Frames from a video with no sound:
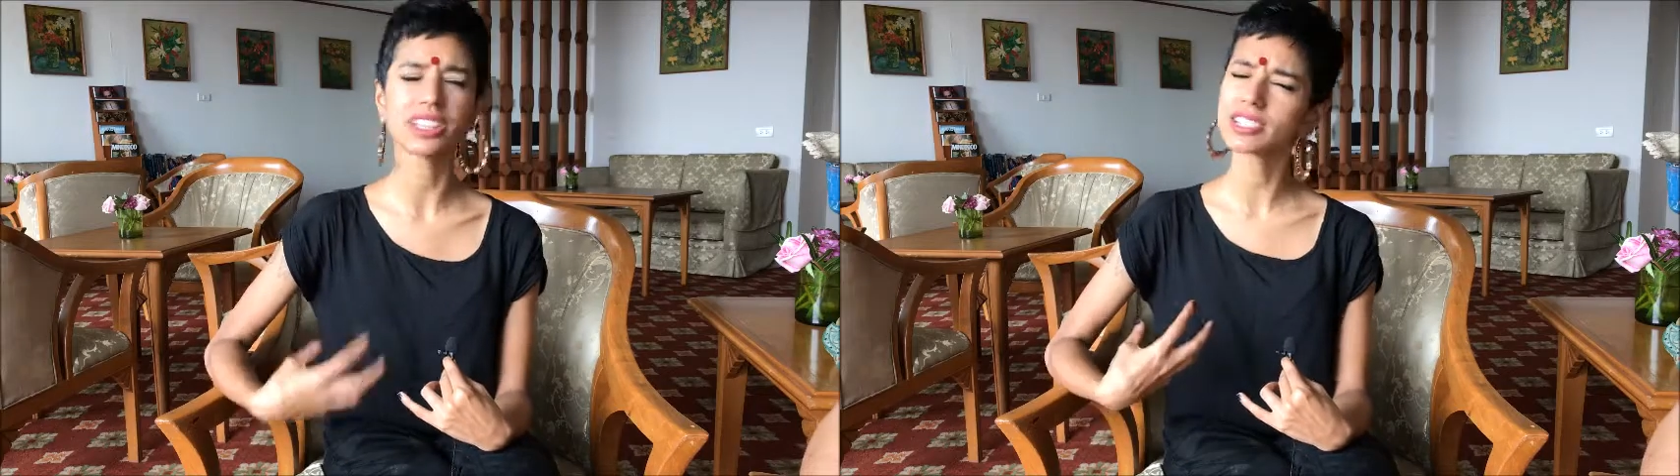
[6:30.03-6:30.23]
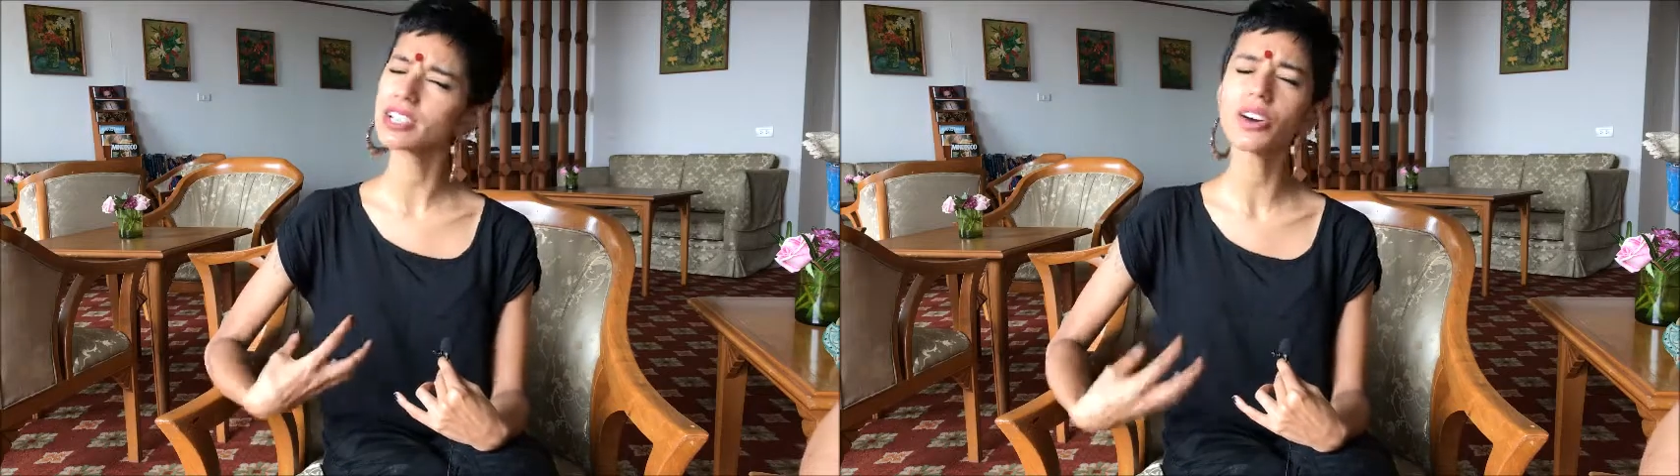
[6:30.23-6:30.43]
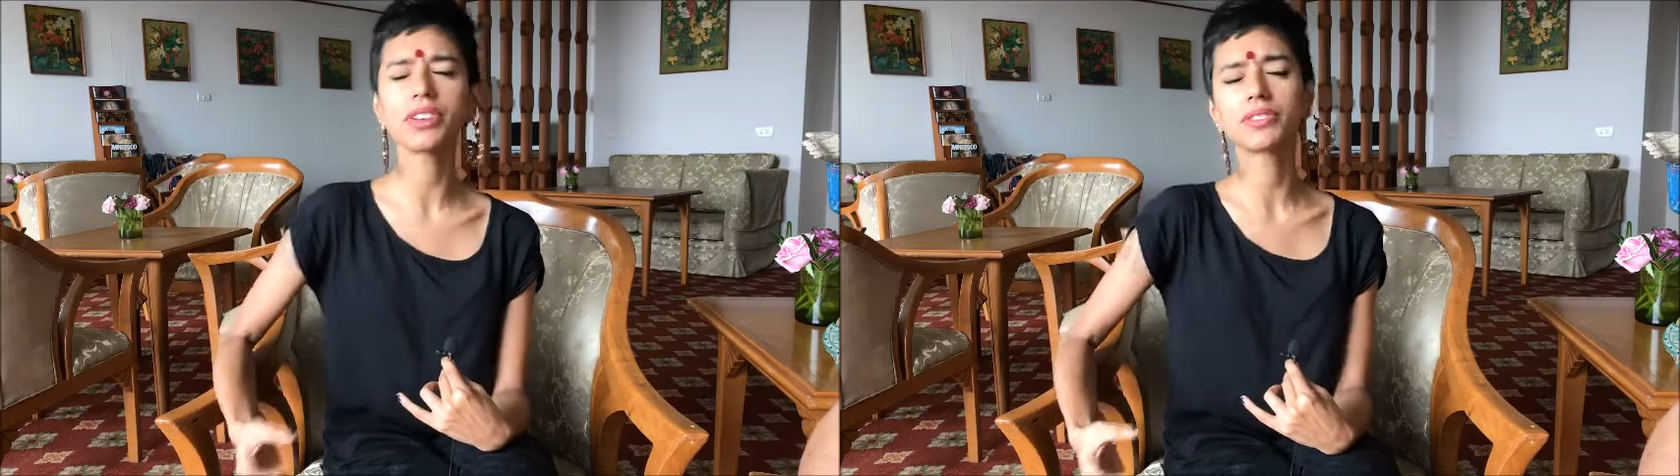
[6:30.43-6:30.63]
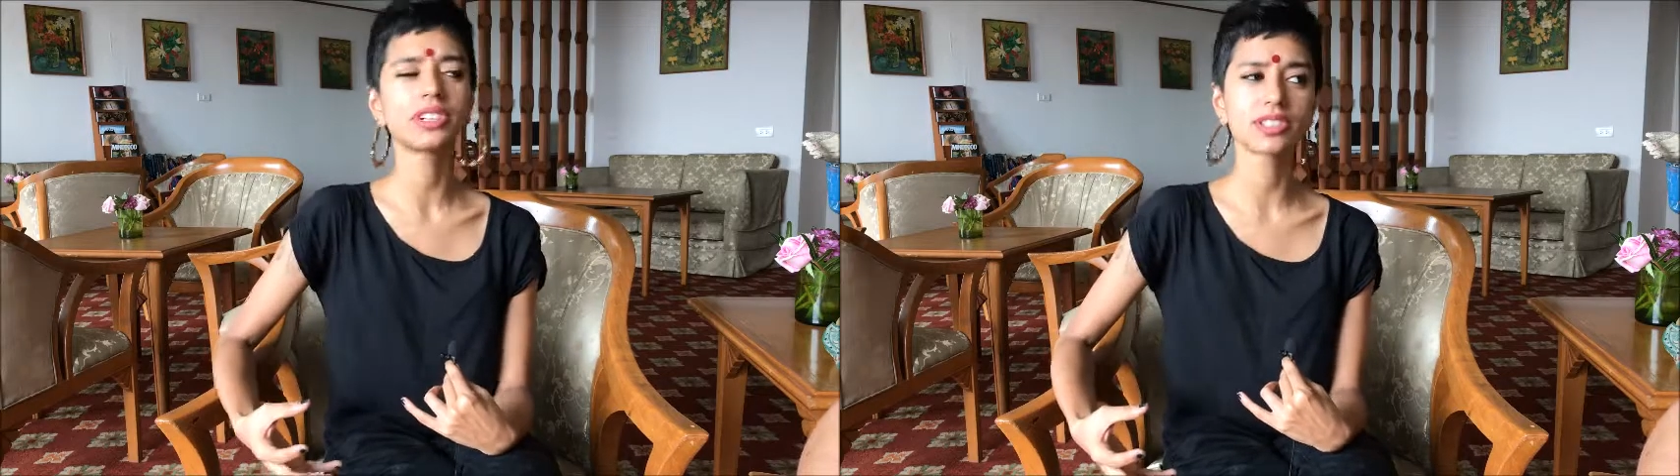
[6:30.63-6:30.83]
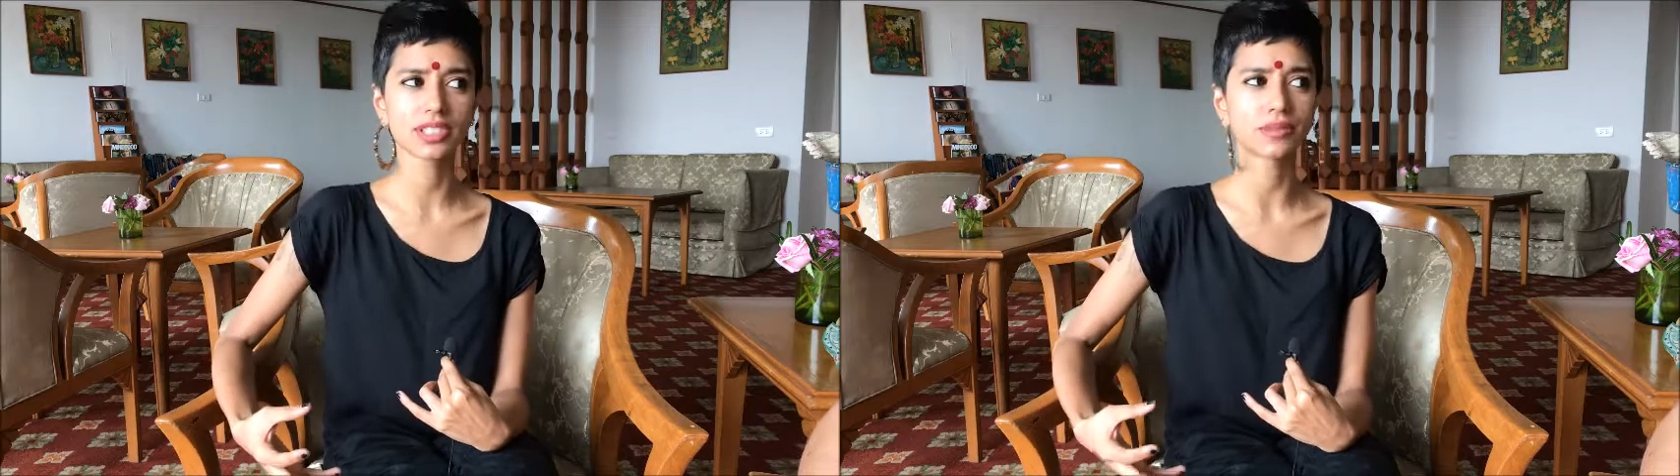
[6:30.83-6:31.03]
There's a lot of
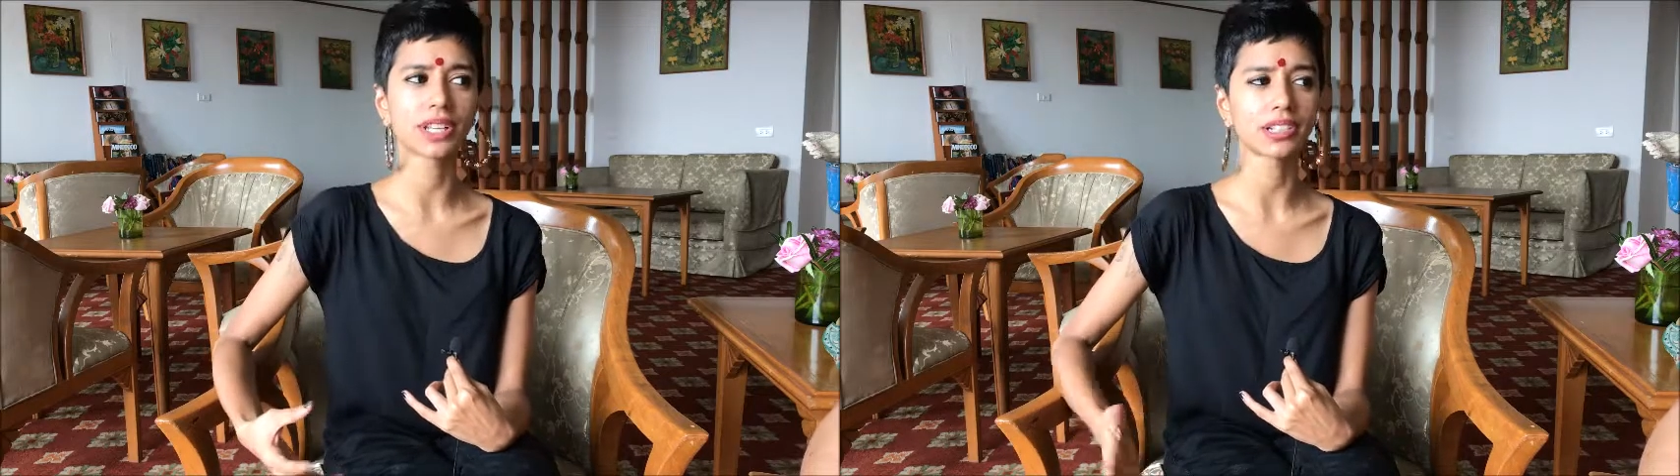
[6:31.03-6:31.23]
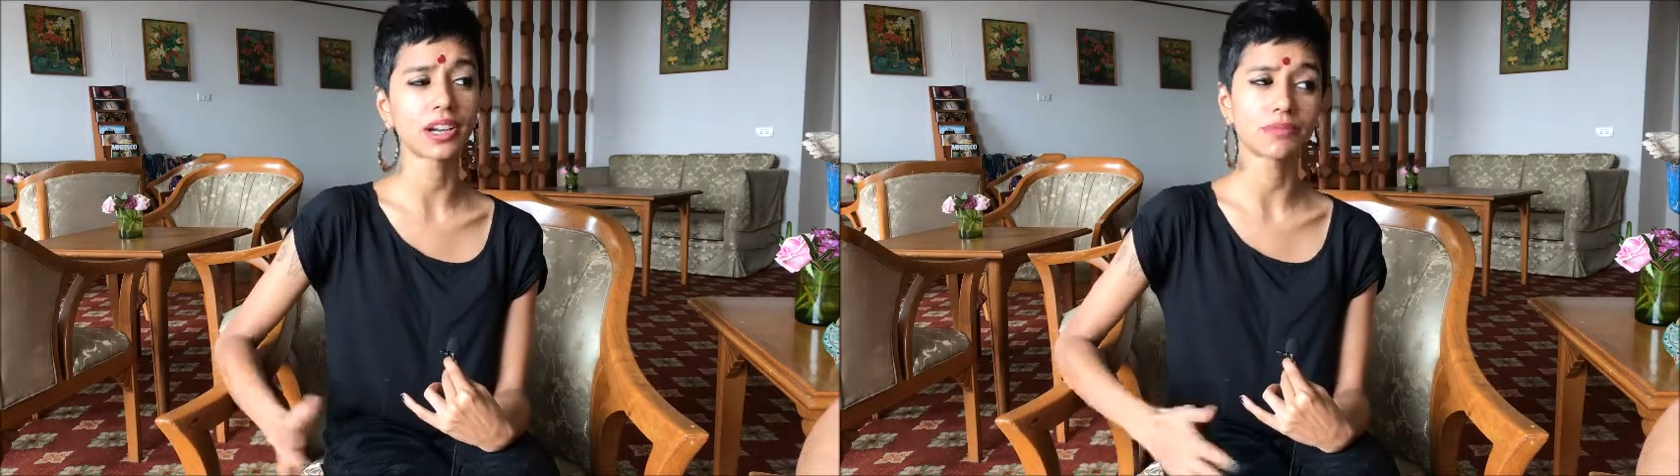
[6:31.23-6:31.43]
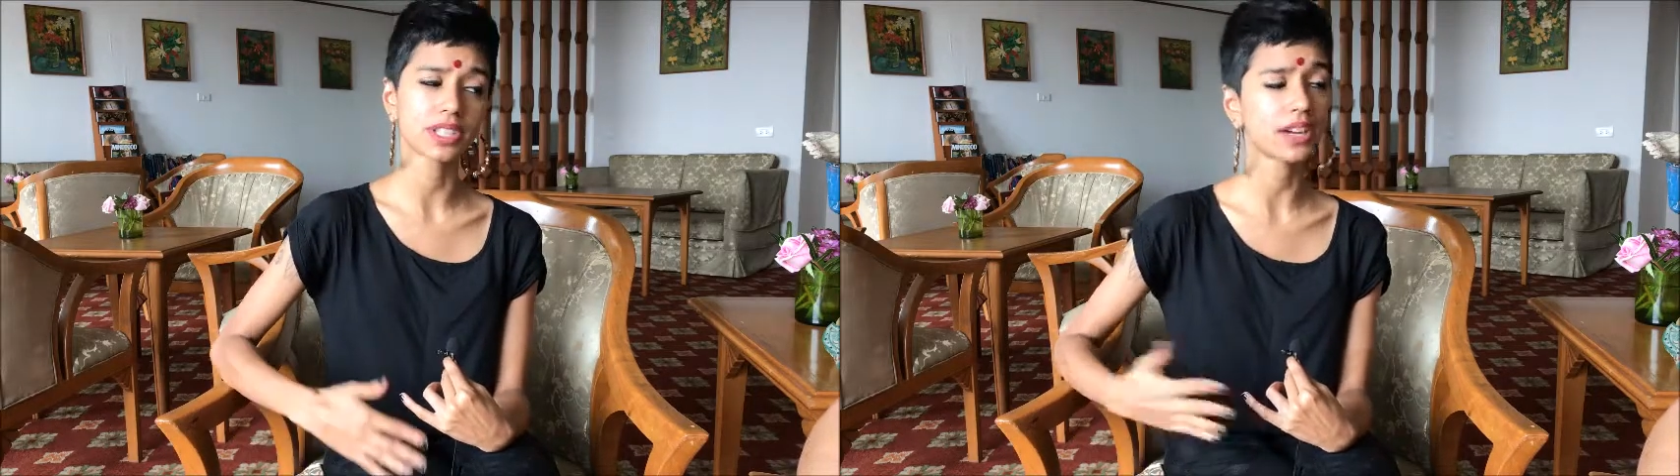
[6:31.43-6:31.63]
criticism that comes.